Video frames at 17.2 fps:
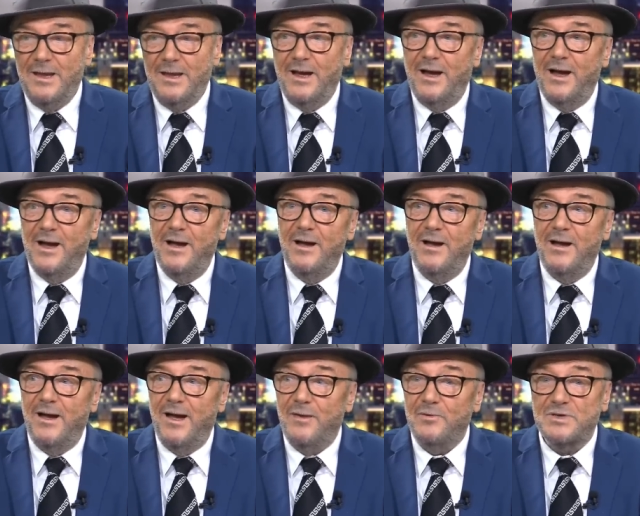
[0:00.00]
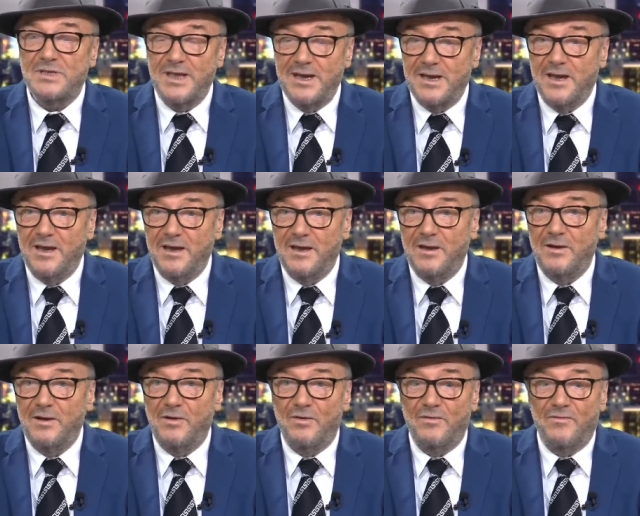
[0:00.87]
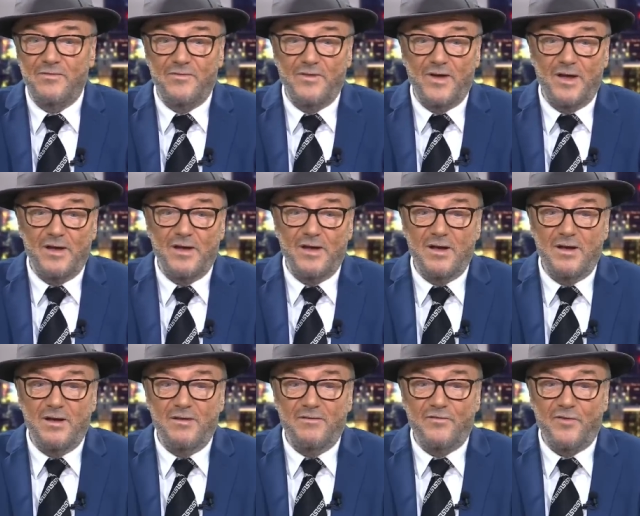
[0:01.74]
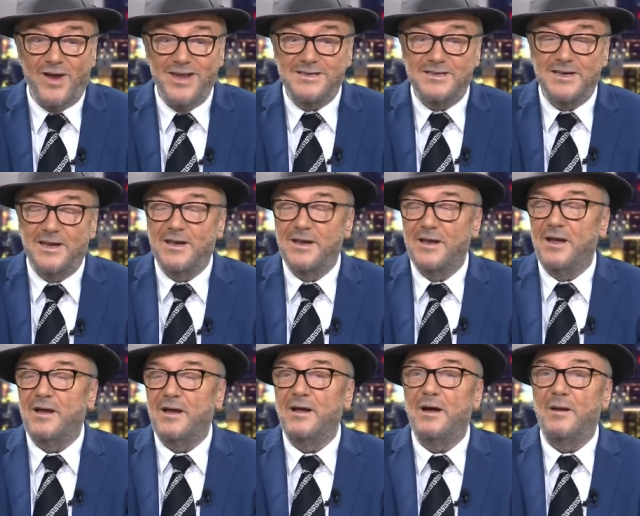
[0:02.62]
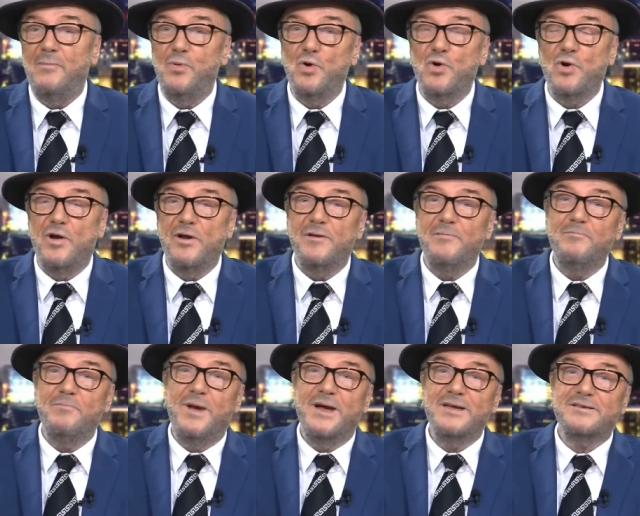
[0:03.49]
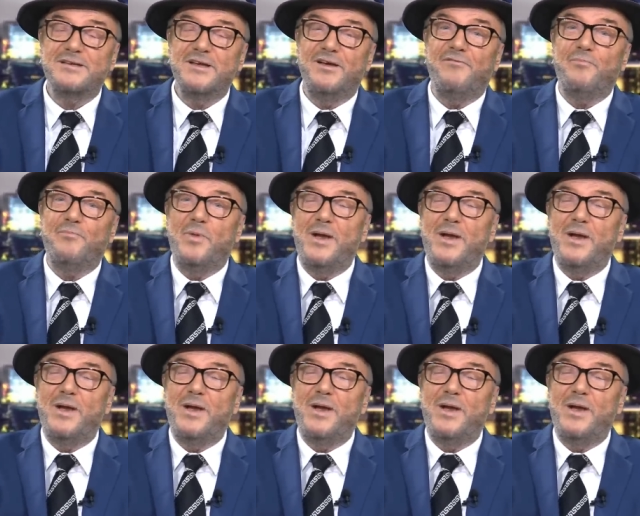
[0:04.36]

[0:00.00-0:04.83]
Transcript: I was thinking of writing a book on him myself.